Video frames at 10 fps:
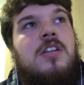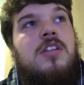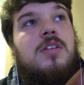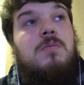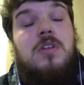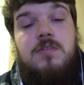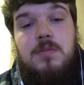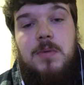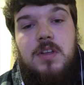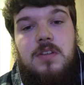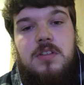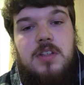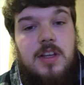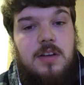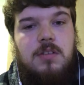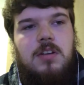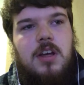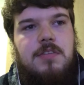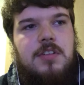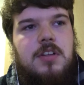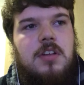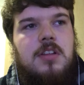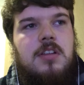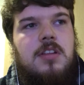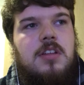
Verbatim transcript: she was from Earth. She had a whole life on Earth.